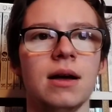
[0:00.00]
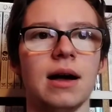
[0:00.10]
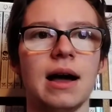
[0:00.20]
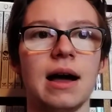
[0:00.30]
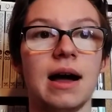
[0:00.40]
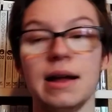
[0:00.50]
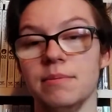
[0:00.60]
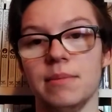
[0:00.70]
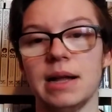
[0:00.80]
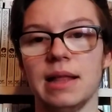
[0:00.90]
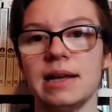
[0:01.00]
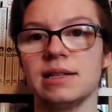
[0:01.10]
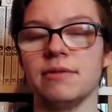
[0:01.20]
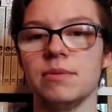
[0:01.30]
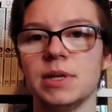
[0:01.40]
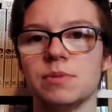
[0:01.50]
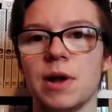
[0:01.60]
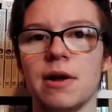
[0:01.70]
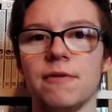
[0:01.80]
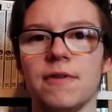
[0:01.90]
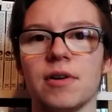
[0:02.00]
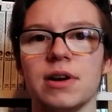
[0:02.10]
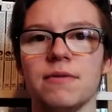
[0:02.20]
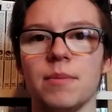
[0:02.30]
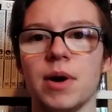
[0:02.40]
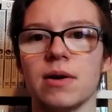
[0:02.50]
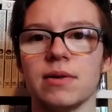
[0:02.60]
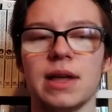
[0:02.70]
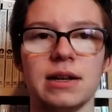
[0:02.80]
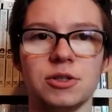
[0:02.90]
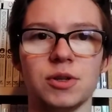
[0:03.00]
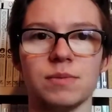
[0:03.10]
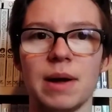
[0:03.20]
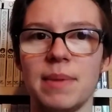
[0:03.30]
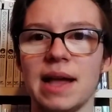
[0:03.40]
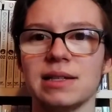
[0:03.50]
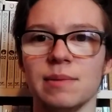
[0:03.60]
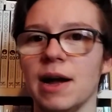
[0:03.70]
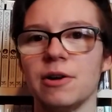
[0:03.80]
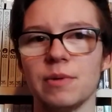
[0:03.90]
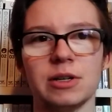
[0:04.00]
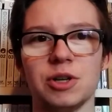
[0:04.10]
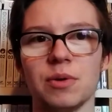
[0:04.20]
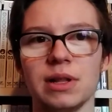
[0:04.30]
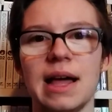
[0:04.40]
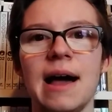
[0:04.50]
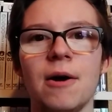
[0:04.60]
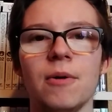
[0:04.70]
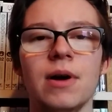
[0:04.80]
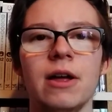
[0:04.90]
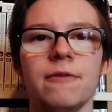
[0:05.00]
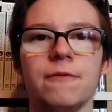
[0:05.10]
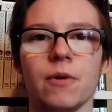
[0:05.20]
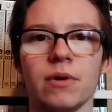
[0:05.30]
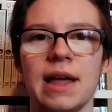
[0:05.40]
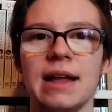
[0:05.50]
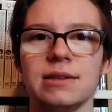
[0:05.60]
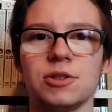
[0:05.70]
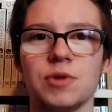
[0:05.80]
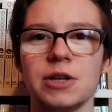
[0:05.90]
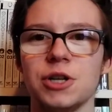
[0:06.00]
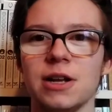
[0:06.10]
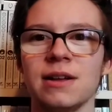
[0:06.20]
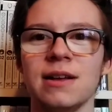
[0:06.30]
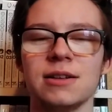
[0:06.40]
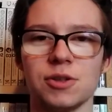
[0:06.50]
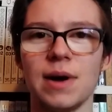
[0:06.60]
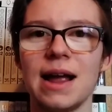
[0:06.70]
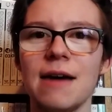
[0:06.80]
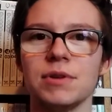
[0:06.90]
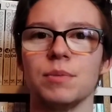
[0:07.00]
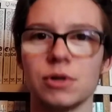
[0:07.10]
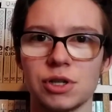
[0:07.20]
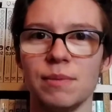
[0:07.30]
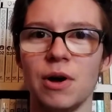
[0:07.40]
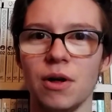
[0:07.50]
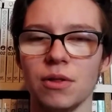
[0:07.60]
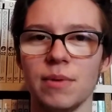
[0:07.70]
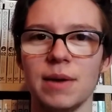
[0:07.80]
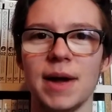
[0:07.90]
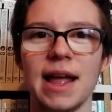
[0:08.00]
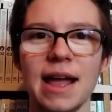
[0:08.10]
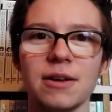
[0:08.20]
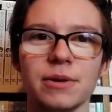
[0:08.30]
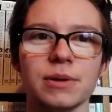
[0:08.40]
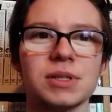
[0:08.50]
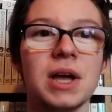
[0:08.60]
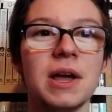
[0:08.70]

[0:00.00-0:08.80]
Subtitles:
My legs have to be spread out far enough apart that it just my pants and my underwear don't allow for that stretching, so I have to push them all the way to my ankles.